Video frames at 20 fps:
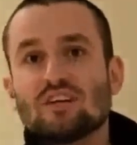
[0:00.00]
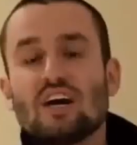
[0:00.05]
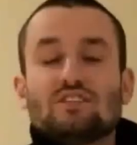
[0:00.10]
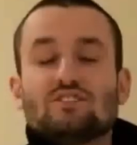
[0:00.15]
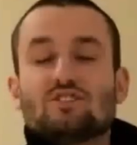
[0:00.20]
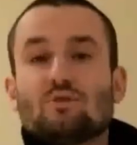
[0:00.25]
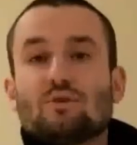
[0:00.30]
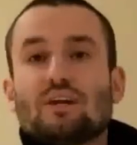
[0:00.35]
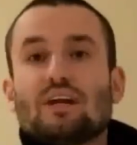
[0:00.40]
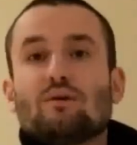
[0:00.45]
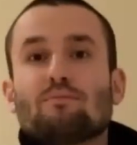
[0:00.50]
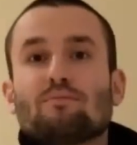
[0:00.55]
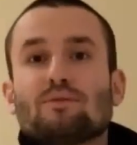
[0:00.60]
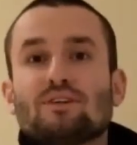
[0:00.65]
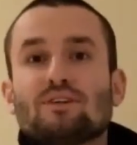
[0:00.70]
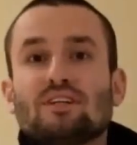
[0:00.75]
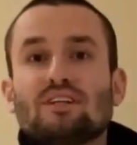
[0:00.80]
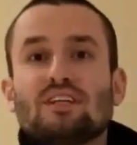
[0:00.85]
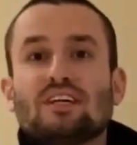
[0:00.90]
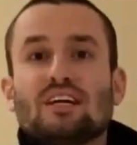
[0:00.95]
So in
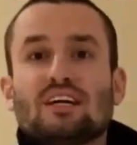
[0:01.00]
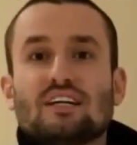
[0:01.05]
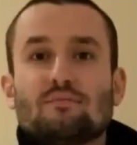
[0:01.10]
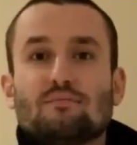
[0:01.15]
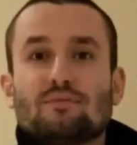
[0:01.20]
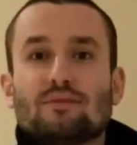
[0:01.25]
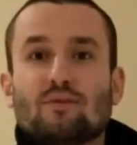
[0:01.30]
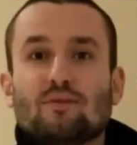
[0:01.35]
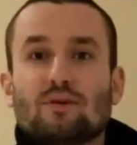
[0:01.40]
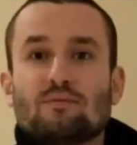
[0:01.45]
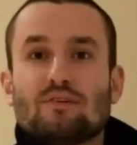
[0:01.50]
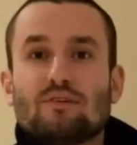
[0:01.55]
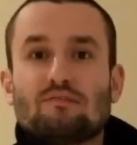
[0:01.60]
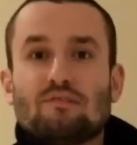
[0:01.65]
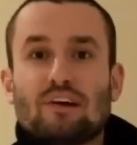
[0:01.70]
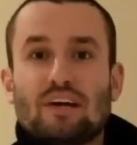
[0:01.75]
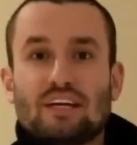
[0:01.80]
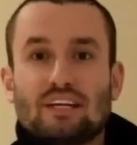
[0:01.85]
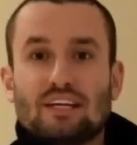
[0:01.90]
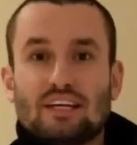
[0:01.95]
Alberta the unemployment
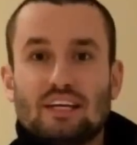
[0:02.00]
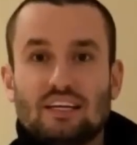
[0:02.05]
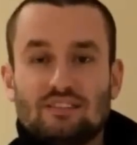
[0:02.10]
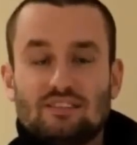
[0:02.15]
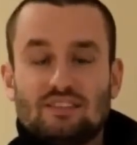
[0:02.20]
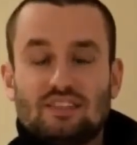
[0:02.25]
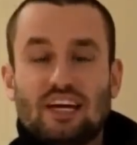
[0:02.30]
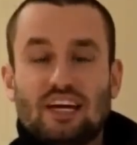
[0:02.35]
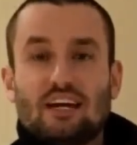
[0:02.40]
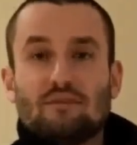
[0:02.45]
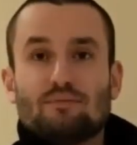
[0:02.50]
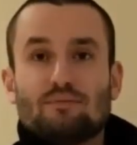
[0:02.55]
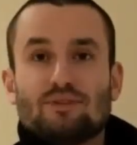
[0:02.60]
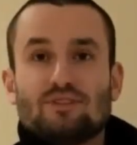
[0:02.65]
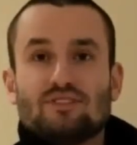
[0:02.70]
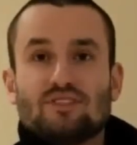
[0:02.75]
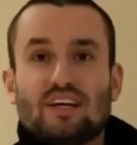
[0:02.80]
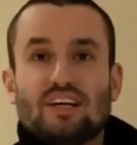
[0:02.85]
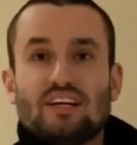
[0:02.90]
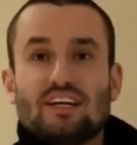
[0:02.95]
rate is
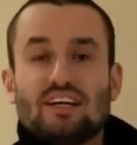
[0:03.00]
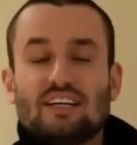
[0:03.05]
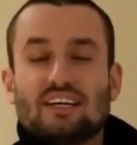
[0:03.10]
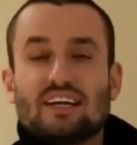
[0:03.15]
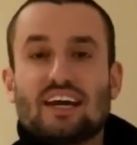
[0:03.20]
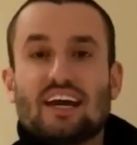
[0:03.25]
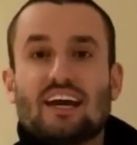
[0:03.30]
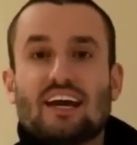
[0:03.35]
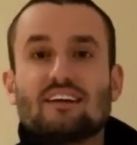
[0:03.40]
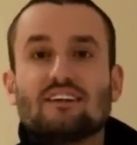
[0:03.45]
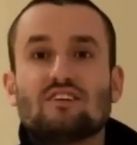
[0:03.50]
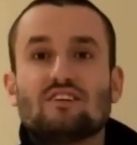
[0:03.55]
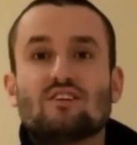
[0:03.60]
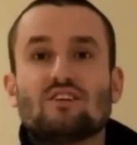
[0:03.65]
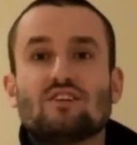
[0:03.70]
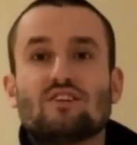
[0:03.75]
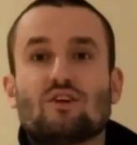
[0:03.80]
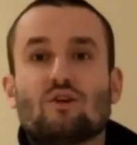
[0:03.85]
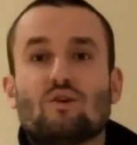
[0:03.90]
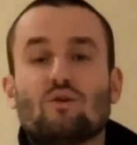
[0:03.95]
10%. In Canada
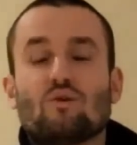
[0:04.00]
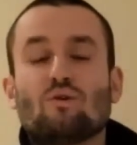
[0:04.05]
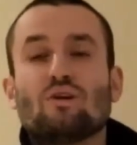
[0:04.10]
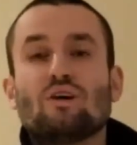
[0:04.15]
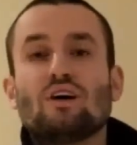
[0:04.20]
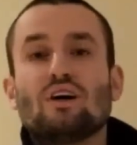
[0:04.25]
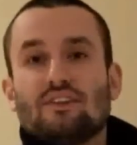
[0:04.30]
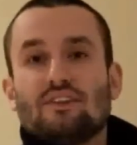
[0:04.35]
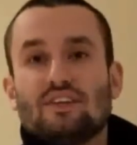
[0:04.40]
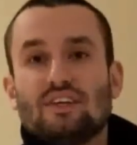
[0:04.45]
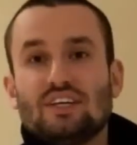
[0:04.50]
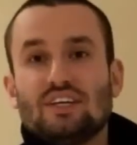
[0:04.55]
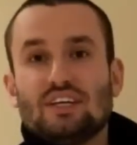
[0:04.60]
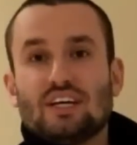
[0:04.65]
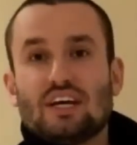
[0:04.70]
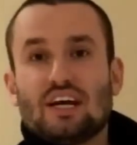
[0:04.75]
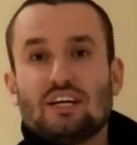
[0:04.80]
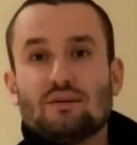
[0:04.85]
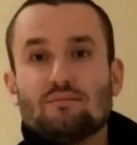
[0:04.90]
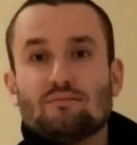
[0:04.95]
on the whole the
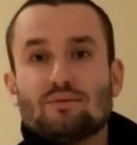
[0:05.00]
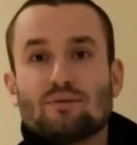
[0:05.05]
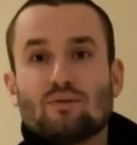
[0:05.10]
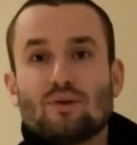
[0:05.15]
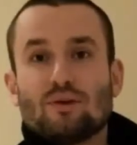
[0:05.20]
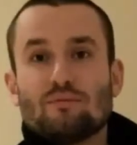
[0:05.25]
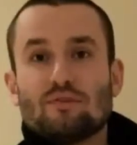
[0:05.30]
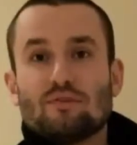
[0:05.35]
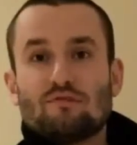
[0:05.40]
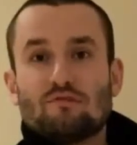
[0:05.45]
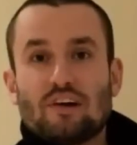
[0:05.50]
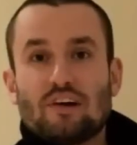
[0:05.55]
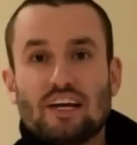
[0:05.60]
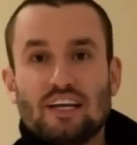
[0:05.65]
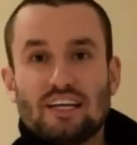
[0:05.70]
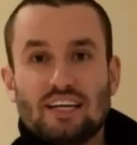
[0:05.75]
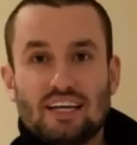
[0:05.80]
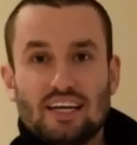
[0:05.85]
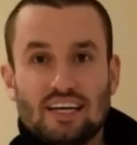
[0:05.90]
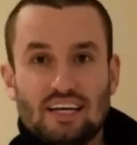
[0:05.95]
unemployment
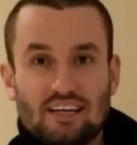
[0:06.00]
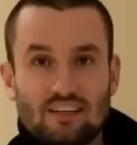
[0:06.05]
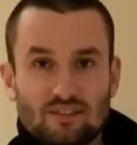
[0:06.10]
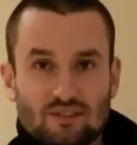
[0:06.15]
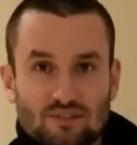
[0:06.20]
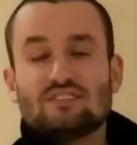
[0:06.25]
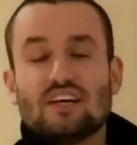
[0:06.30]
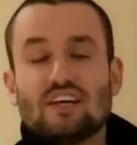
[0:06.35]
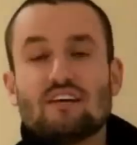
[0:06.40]
rate is